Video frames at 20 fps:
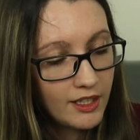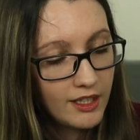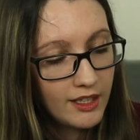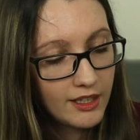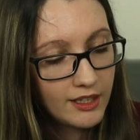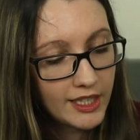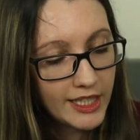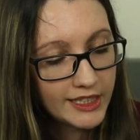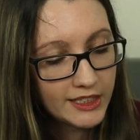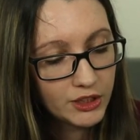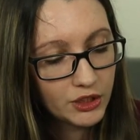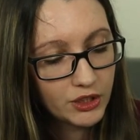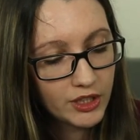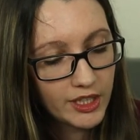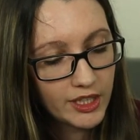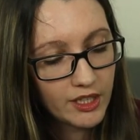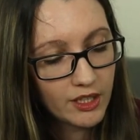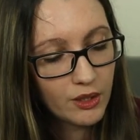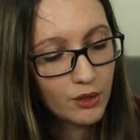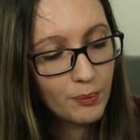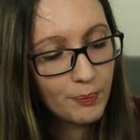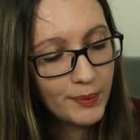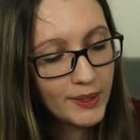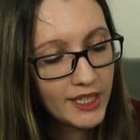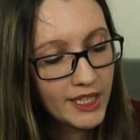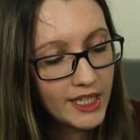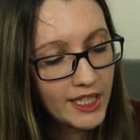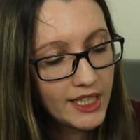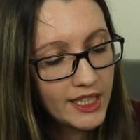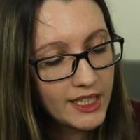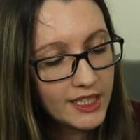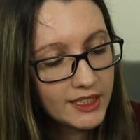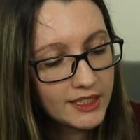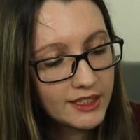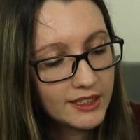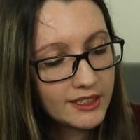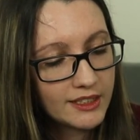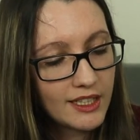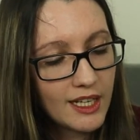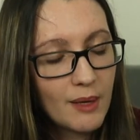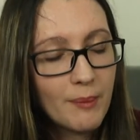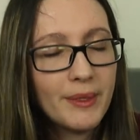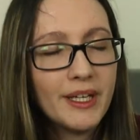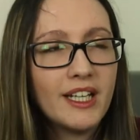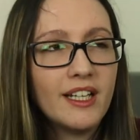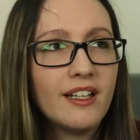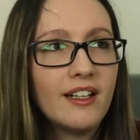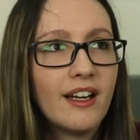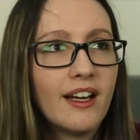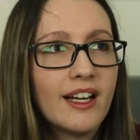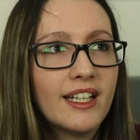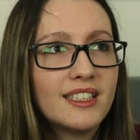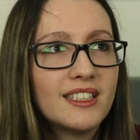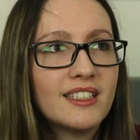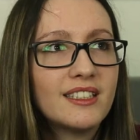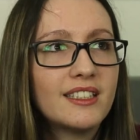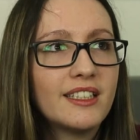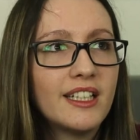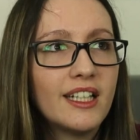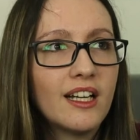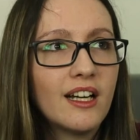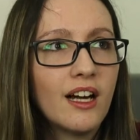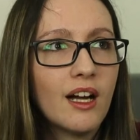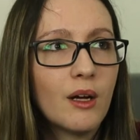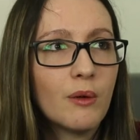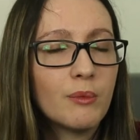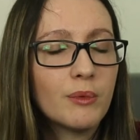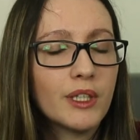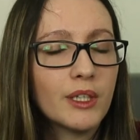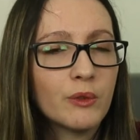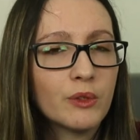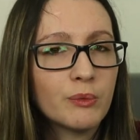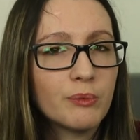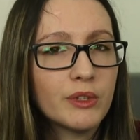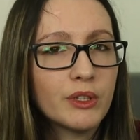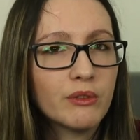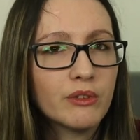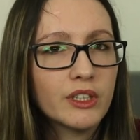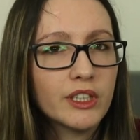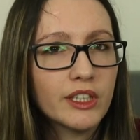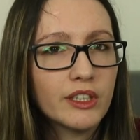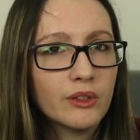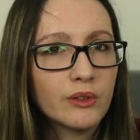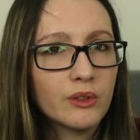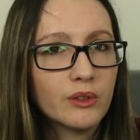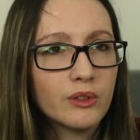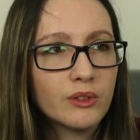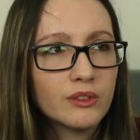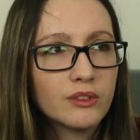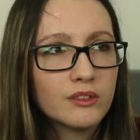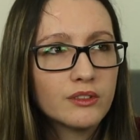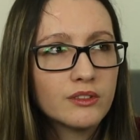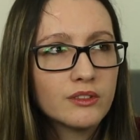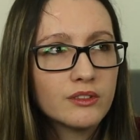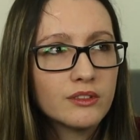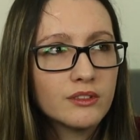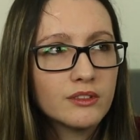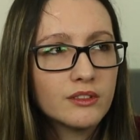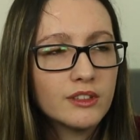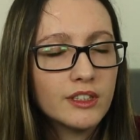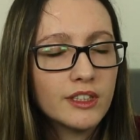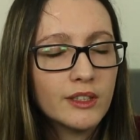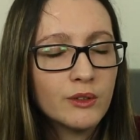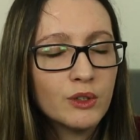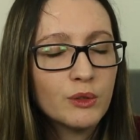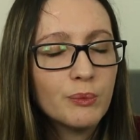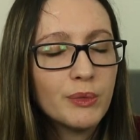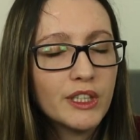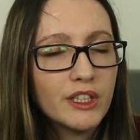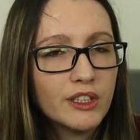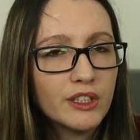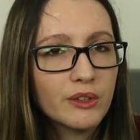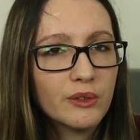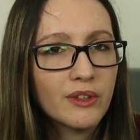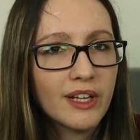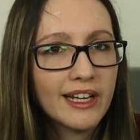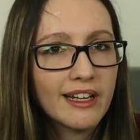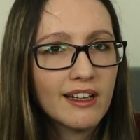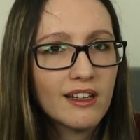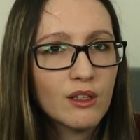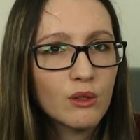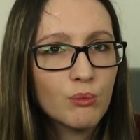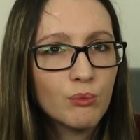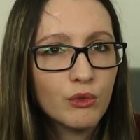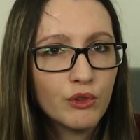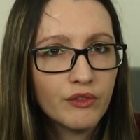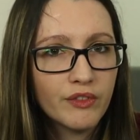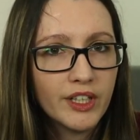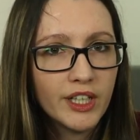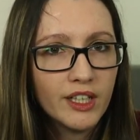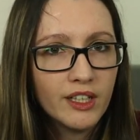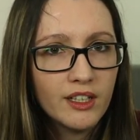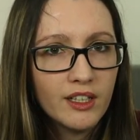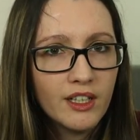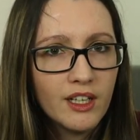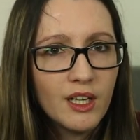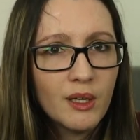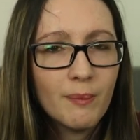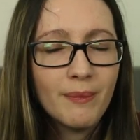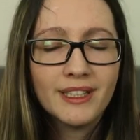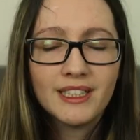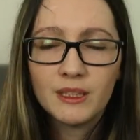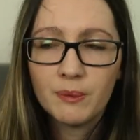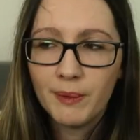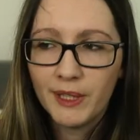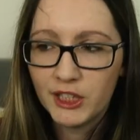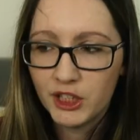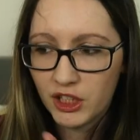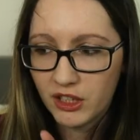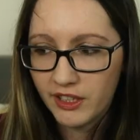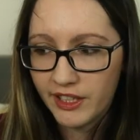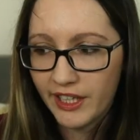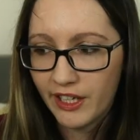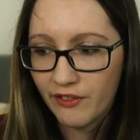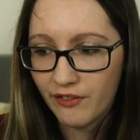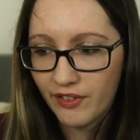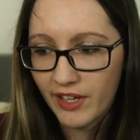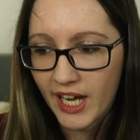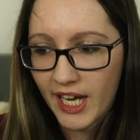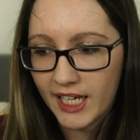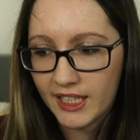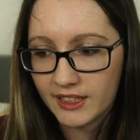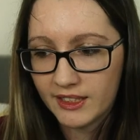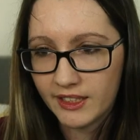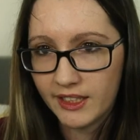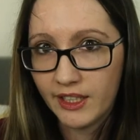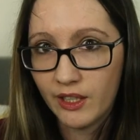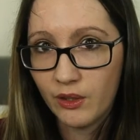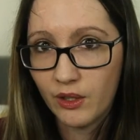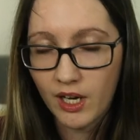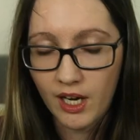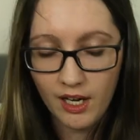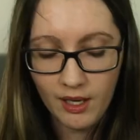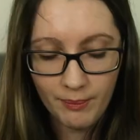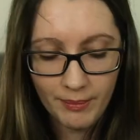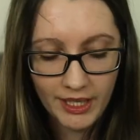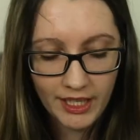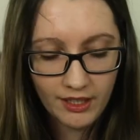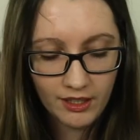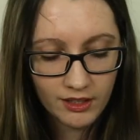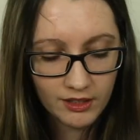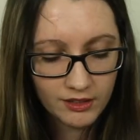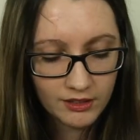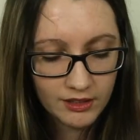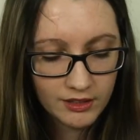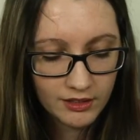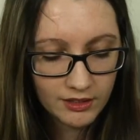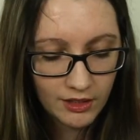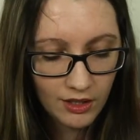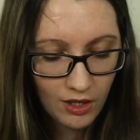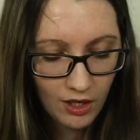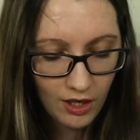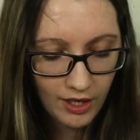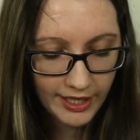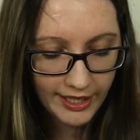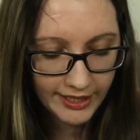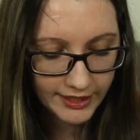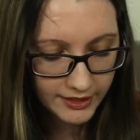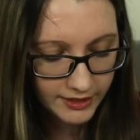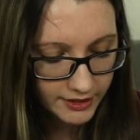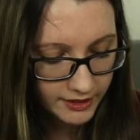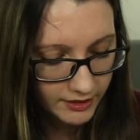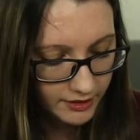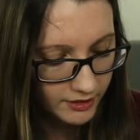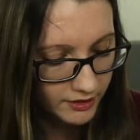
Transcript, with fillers: Let's try to open this. I mean, I guess a teacup, it would be really cool. It would be cute like in the movie, but especially if it has the Occamy on it.